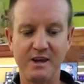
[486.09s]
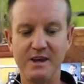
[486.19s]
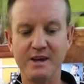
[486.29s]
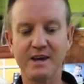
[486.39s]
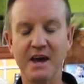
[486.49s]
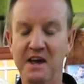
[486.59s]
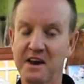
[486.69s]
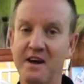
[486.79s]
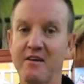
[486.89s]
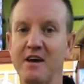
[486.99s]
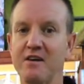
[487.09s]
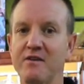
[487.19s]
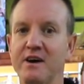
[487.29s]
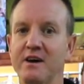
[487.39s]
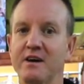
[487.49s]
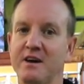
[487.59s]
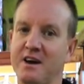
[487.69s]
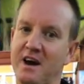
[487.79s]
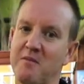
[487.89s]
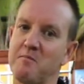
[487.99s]
He can, however,
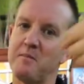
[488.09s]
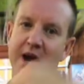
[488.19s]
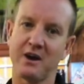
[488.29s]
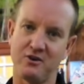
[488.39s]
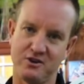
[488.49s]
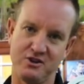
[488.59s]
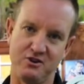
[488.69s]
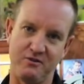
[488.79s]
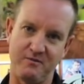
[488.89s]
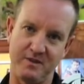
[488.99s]
come back on you.